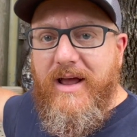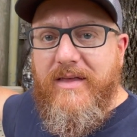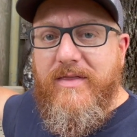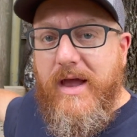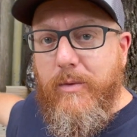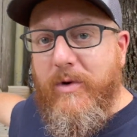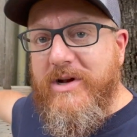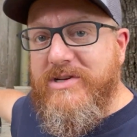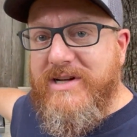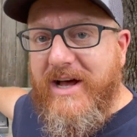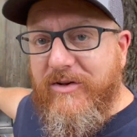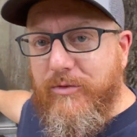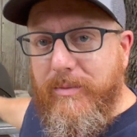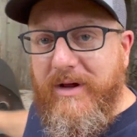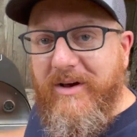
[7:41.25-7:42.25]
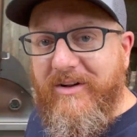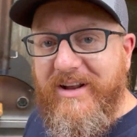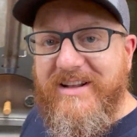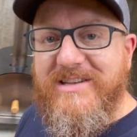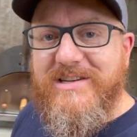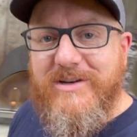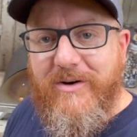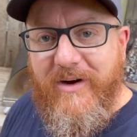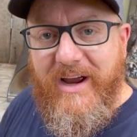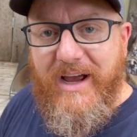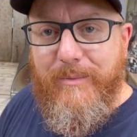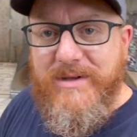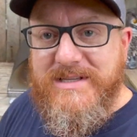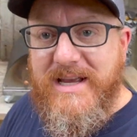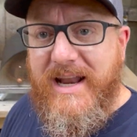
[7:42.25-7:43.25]
They reached out to me on
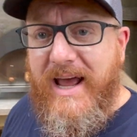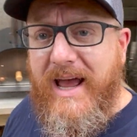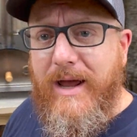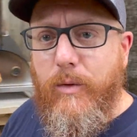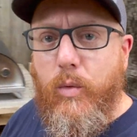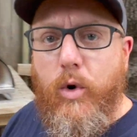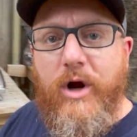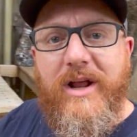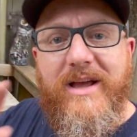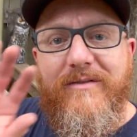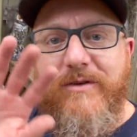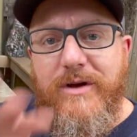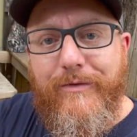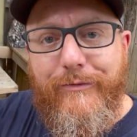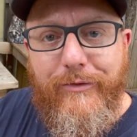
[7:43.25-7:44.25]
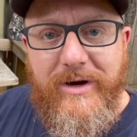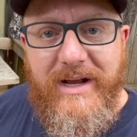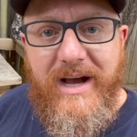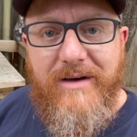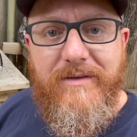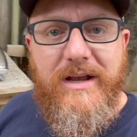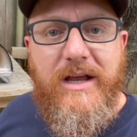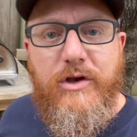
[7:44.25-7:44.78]
Instagram and said, hey, we're gonna give you a free oven.